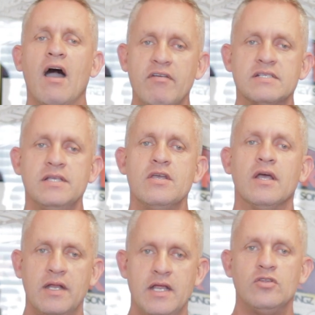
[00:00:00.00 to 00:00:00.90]
Obviously, you're
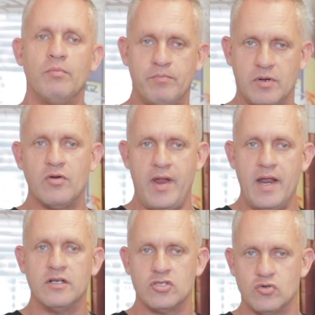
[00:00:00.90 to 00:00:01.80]
going to need to
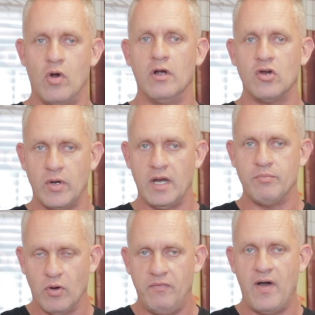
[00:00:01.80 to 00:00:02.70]
create a stronger credit
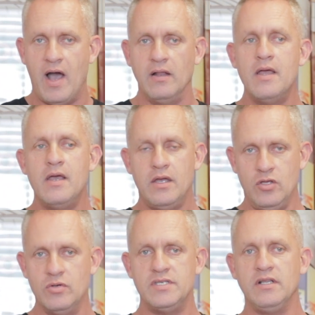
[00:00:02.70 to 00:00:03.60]
profile
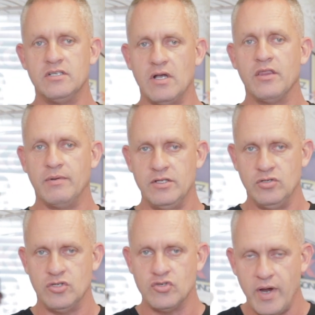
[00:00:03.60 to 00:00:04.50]
using these authorized
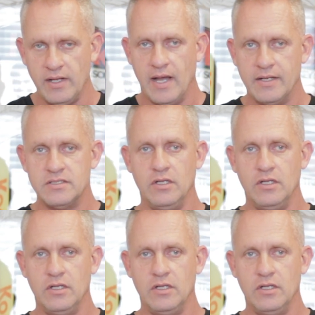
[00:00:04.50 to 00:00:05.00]
user trade lines.